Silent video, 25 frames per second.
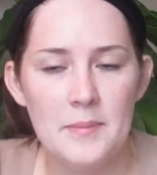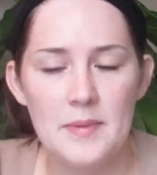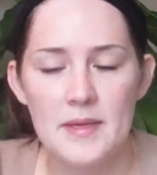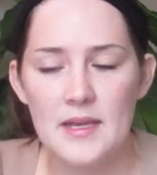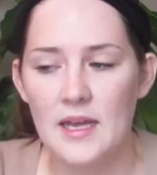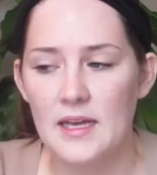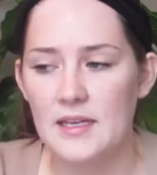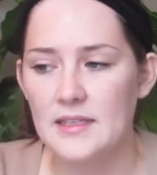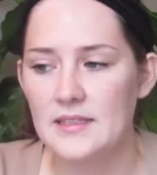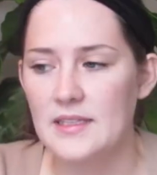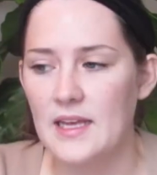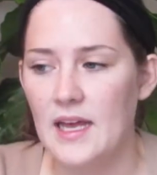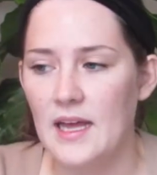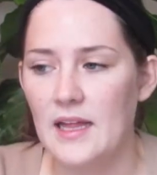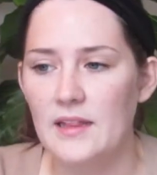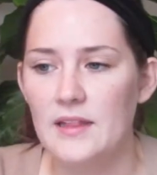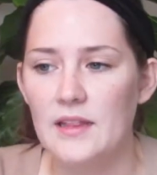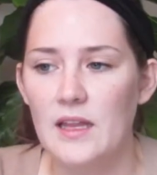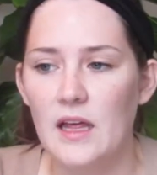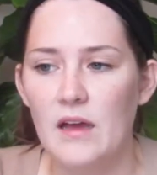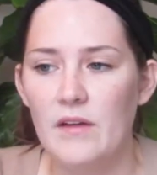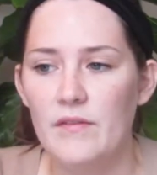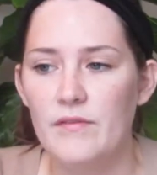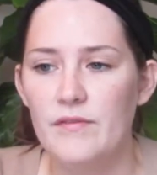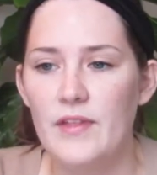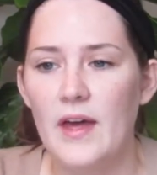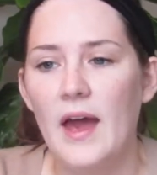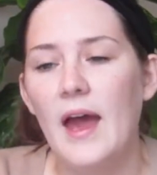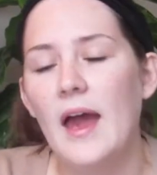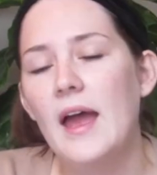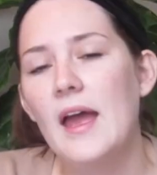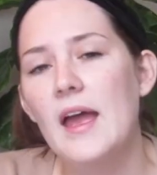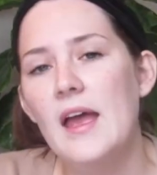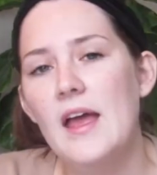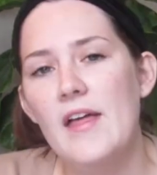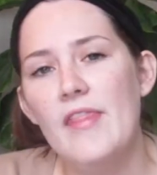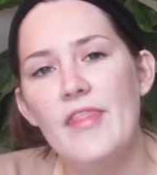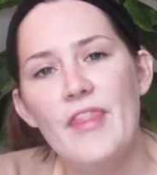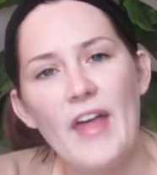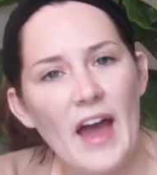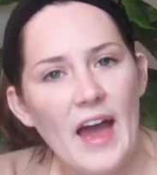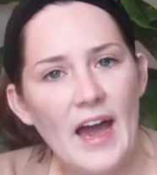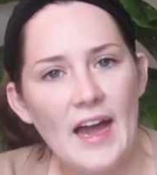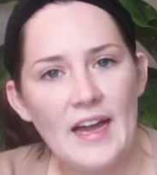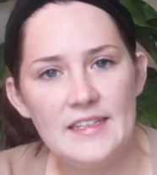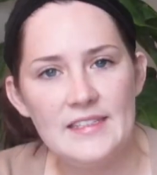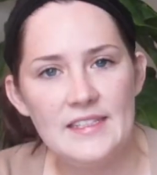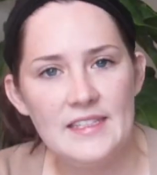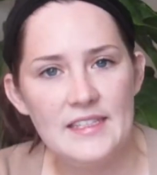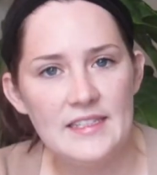because I love that
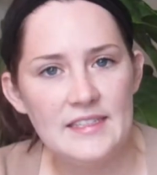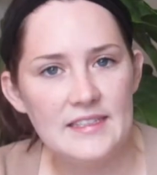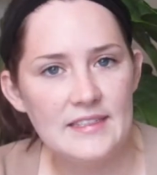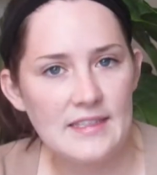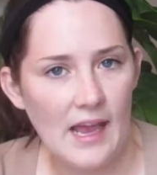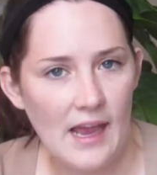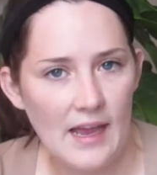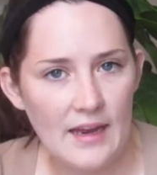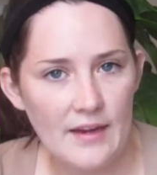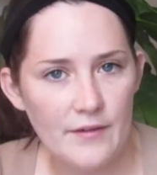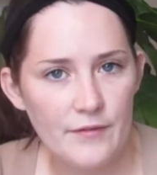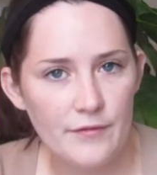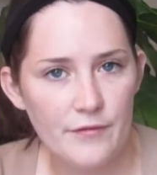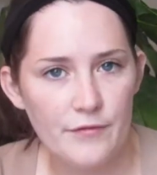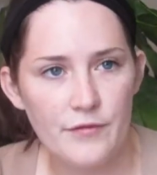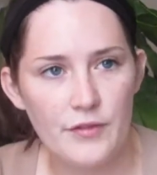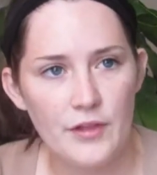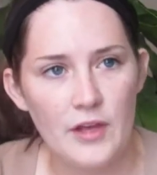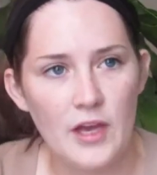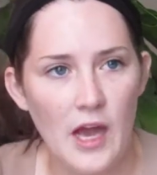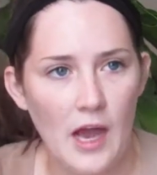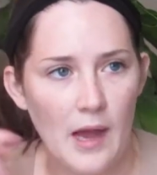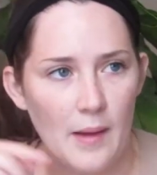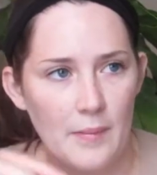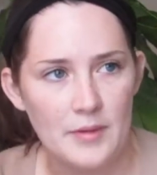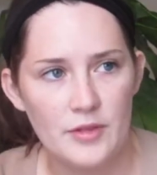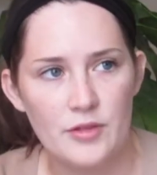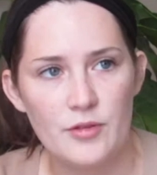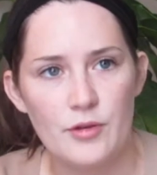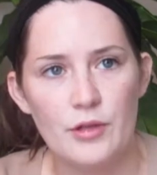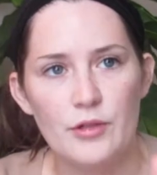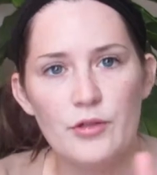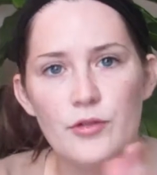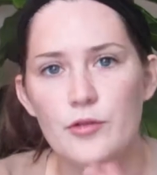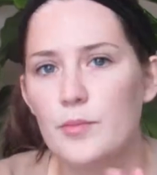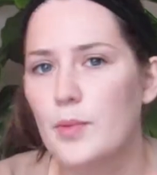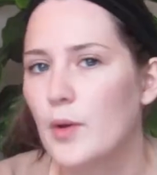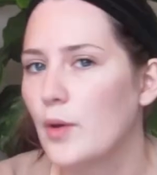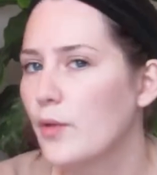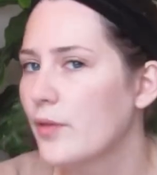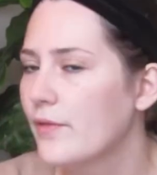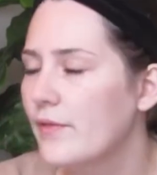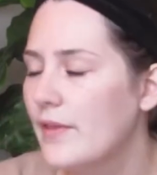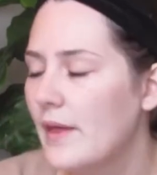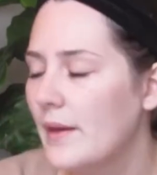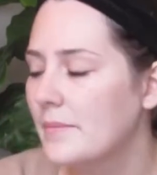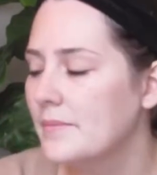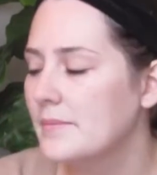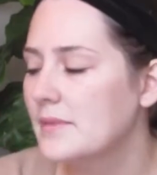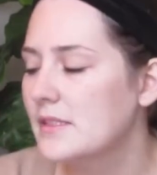that idea is kind of the common thread through both of
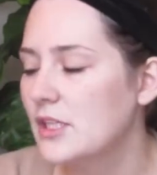them.